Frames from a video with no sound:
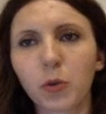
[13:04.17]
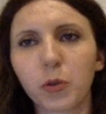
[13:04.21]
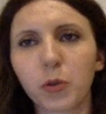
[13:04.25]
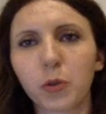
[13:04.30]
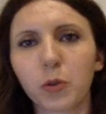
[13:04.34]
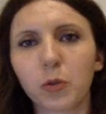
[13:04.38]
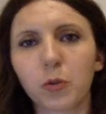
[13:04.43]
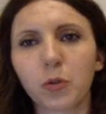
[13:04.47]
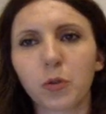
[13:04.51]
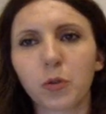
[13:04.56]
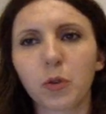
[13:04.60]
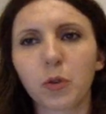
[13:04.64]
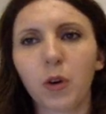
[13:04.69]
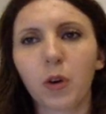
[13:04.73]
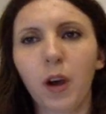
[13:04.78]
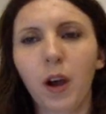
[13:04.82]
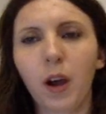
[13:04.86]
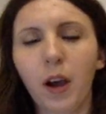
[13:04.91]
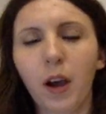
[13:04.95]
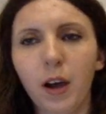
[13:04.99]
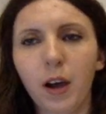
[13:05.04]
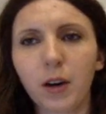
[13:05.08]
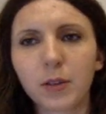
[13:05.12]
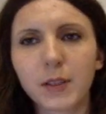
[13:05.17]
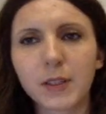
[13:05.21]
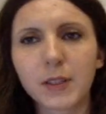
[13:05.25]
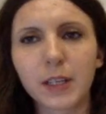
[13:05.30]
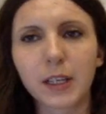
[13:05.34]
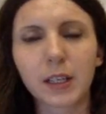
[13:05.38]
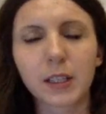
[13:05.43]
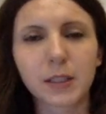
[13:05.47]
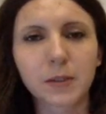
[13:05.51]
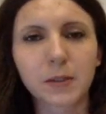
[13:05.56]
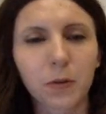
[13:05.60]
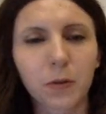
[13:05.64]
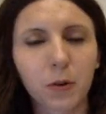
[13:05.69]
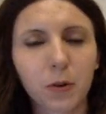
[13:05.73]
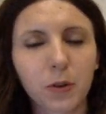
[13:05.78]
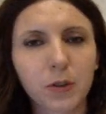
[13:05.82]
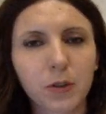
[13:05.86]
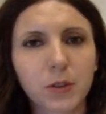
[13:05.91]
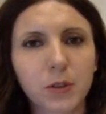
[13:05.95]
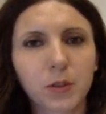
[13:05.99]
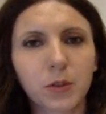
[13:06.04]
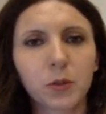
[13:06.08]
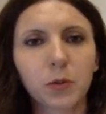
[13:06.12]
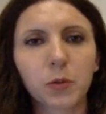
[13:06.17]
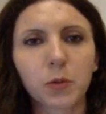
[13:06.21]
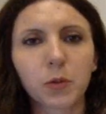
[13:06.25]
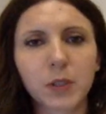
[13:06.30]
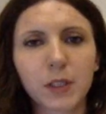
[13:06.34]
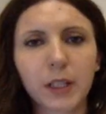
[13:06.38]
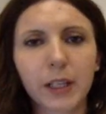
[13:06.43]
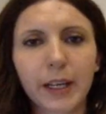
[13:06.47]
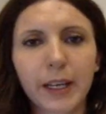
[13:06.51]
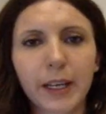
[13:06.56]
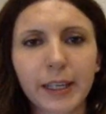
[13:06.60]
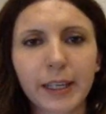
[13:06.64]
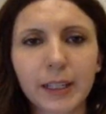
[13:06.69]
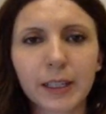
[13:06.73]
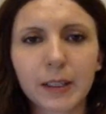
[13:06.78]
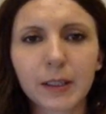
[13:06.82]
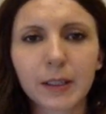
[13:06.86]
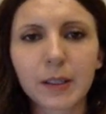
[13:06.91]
you how Salesforce looks like.